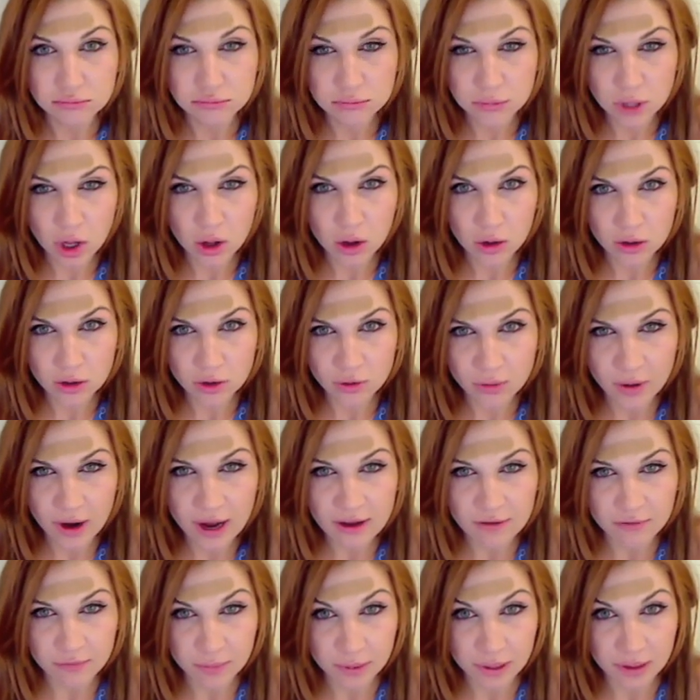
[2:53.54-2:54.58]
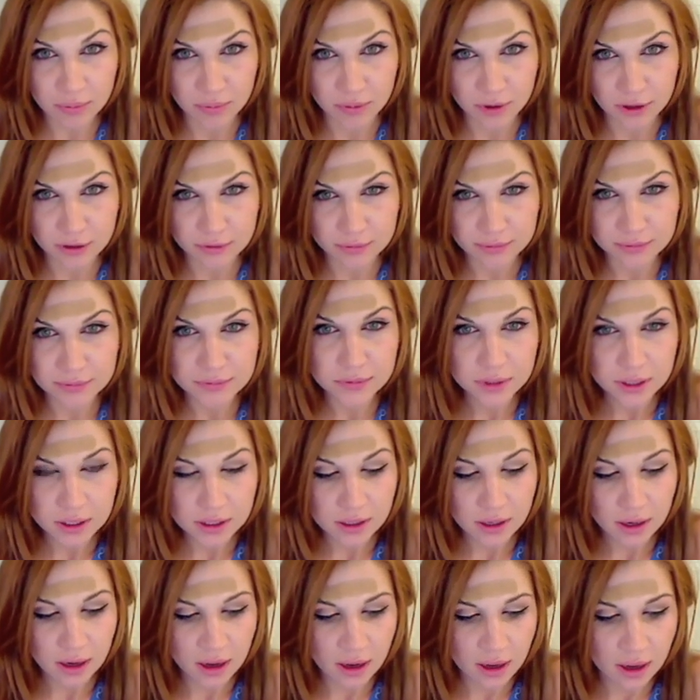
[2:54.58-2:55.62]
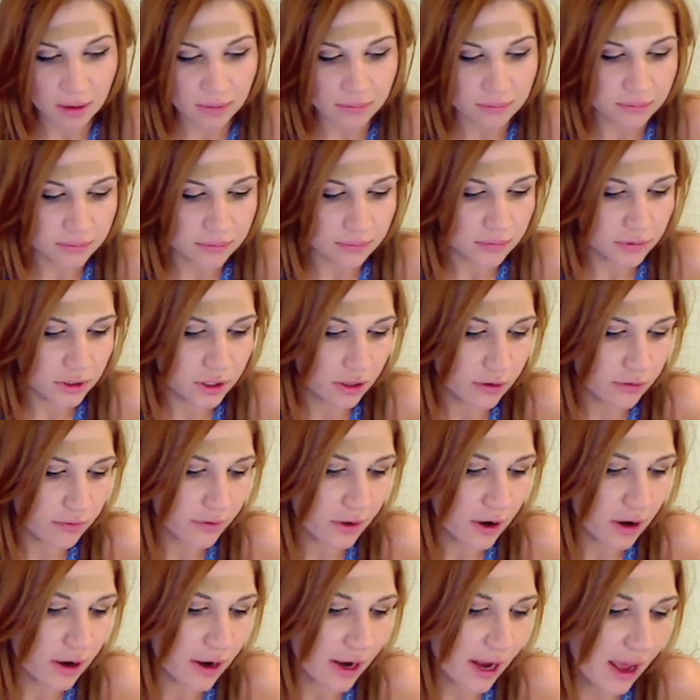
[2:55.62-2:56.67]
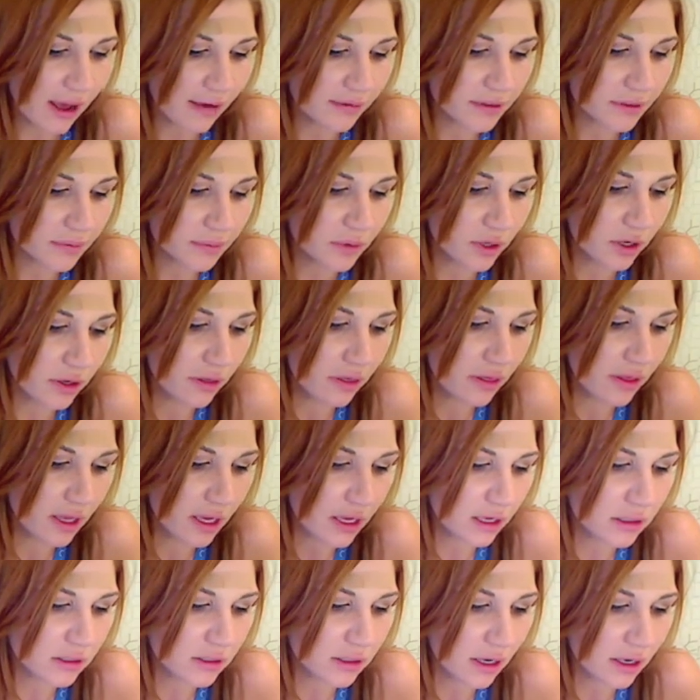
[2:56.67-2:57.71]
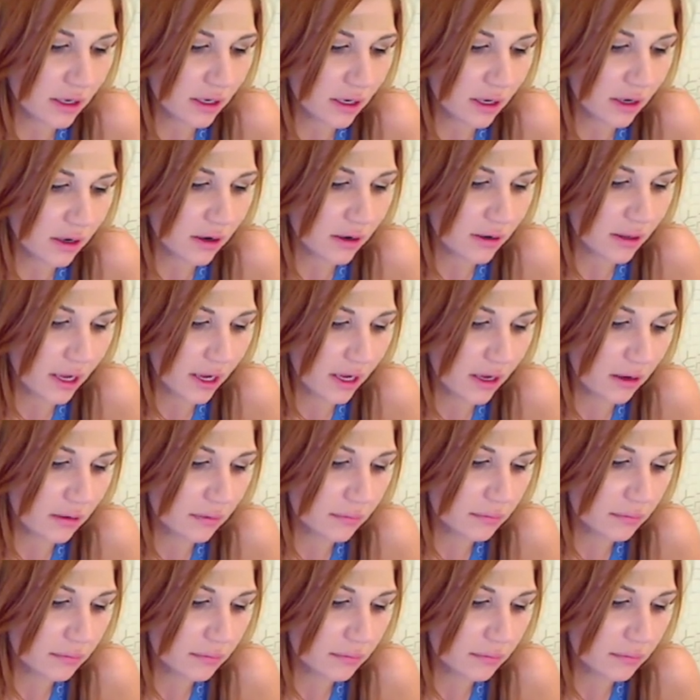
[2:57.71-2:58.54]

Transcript: a whole array of people. Um, so far, I have some good things on here, like